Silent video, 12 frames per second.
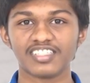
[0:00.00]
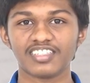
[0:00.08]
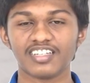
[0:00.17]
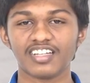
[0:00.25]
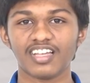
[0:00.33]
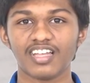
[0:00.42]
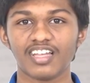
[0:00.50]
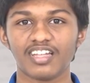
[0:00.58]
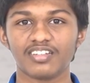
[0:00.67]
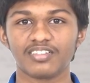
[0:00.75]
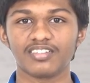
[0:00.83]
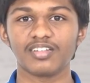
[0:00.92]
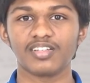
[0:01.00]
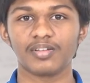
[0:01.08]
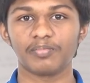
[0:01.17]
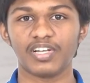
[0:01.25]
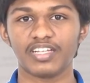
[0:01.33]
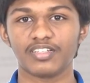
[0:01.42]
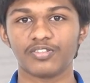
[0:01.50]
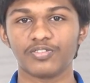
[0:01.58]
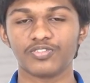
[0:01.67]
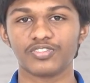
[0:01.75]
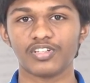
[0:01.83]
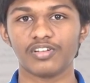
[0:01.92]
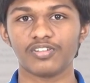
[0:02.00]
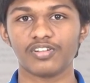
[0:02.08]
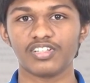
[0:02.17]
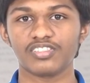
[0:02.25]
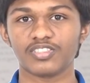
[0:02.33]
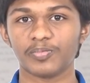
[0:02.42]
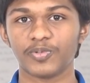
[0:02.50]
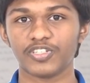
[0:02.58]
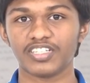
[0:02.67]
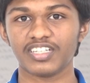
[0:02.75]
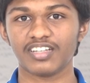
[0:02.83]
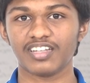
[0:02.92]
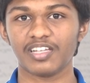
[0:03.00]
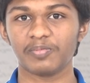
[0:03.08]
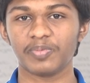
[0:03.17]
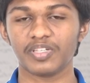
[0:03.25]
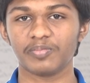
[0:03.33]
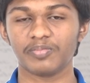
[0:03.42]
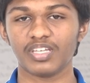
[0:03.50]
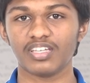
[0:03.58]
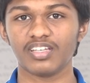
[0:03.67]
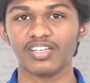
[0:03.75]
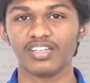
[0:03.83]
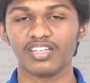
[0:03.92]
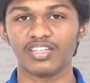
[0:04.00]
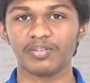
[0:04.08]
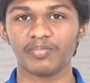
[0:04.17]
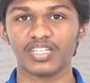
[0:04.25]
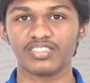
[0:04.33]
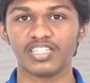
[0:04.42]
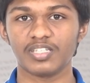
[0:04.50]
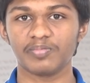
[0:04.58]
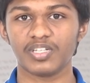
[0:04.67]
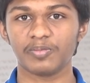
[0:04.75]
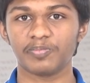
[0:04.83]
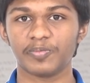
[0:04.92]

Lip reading: Chaitanya had played a crucial role in supporting and helping me in my JEE main